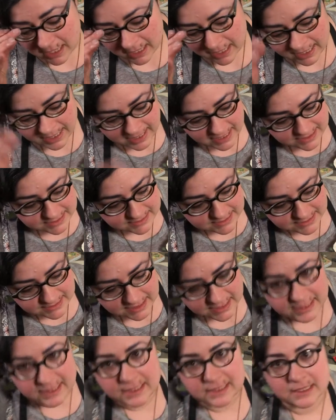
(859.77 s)
I had to
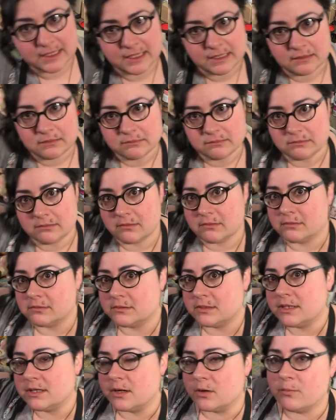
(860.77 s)
kind of like,
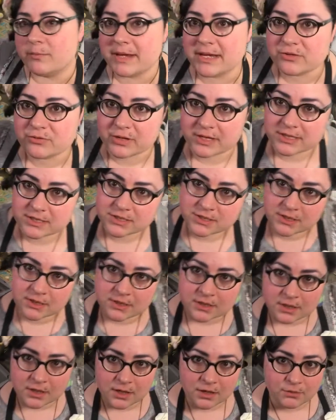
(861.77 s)
you know, matrix
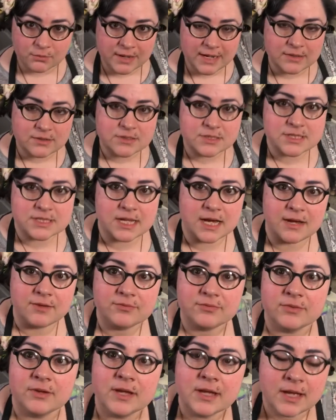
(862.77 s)
around
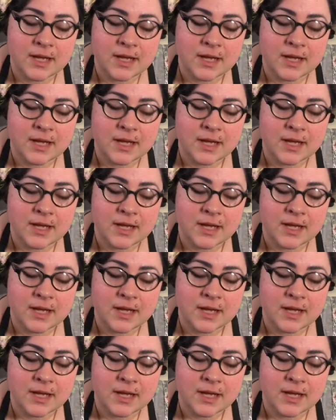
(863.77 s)
stuff.